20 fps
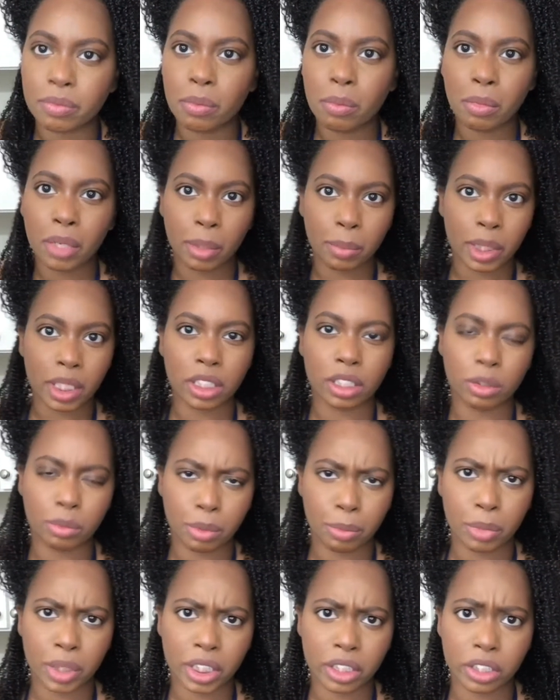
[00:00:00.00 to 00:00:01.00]
maybe a little
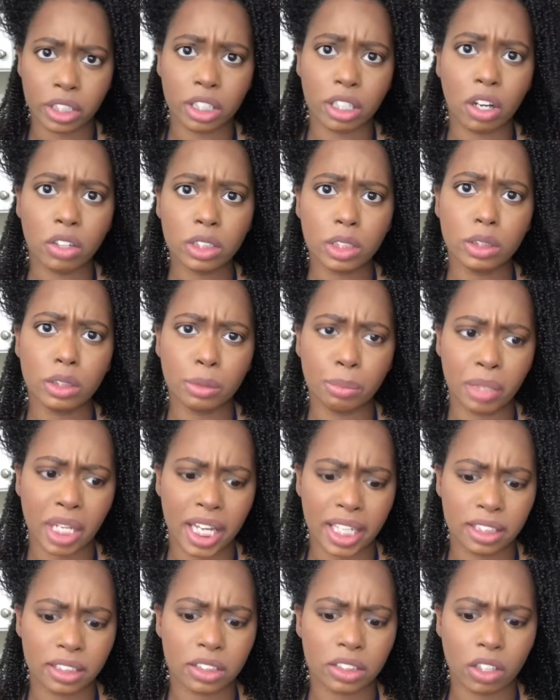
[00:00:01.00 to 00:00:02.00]
bit bigger. It also
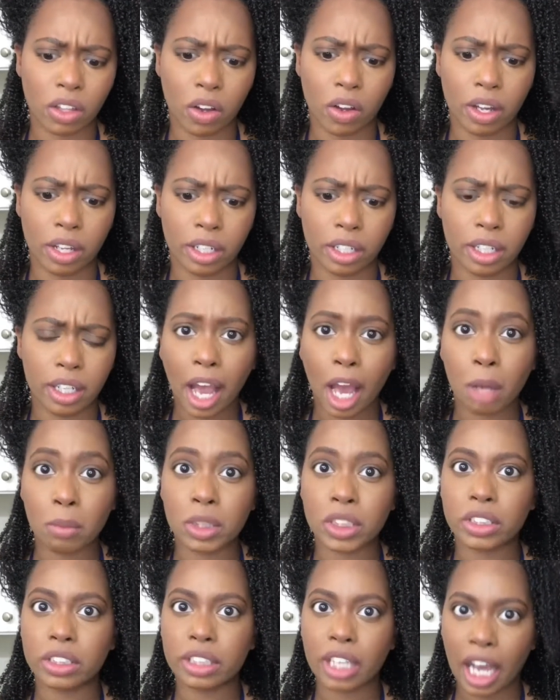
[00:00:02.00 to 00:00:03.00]
depends on how
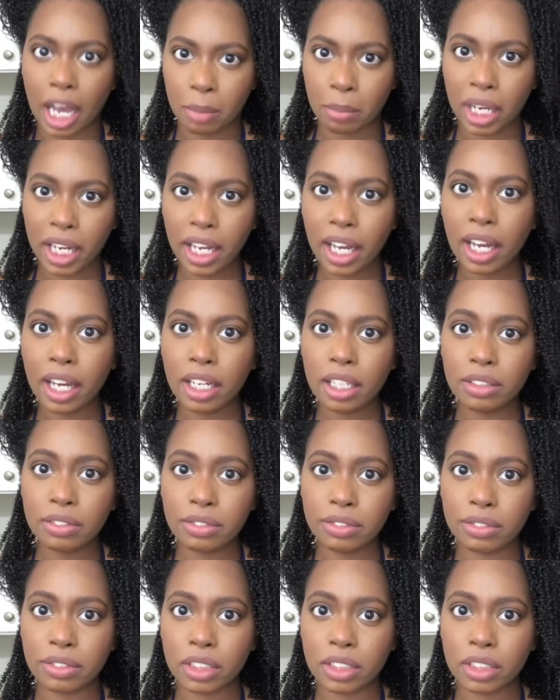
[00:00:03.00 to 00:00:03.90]
much time I have.